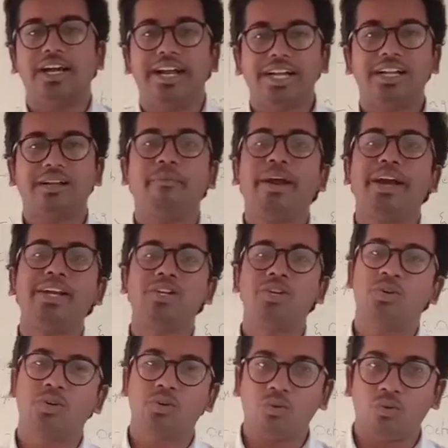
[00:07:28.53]
It may
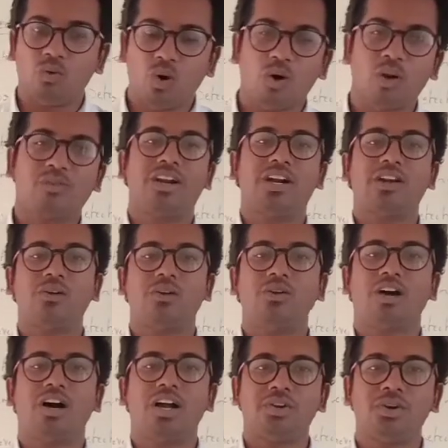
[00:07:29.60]
due to overworkload
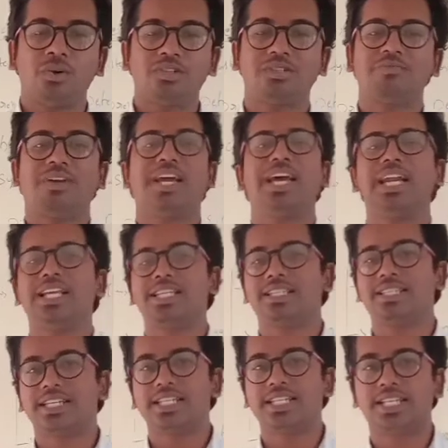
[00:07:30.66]
or due to some
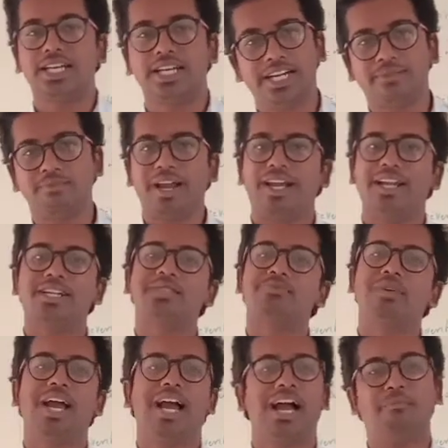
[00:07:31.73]
carelessness, errors
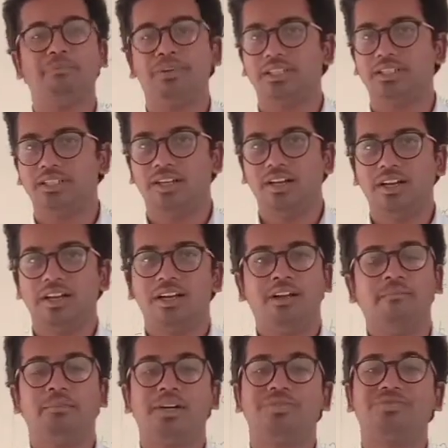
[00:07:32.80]
may happen.
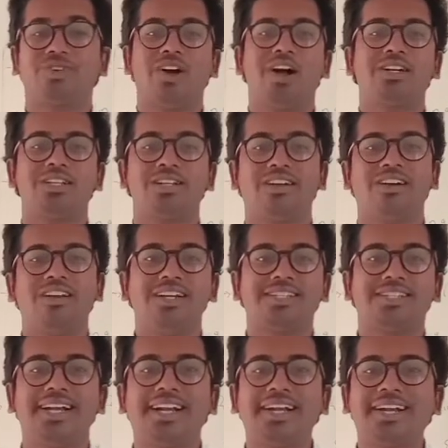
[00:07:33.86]
But frauds and all, it's
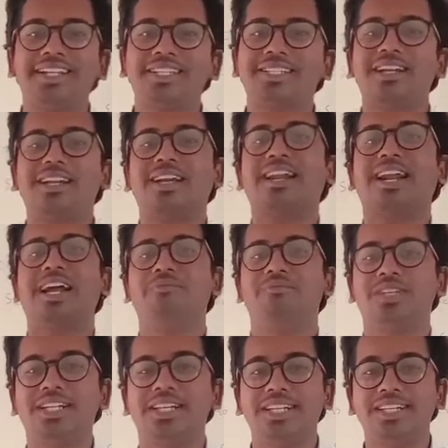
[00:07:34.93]
intentional
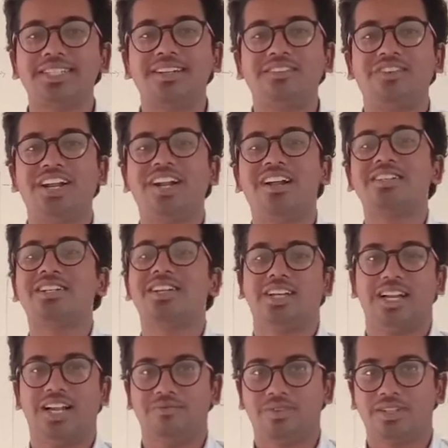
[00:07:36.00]
crimes, intentional financial
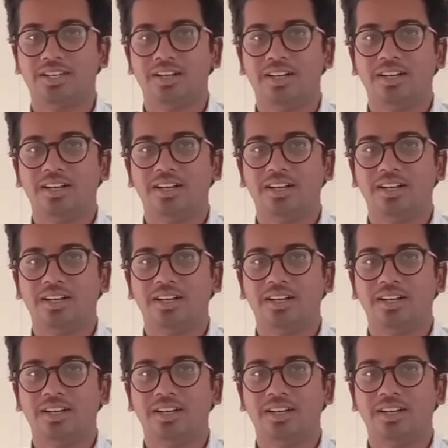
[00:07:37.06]
crimes.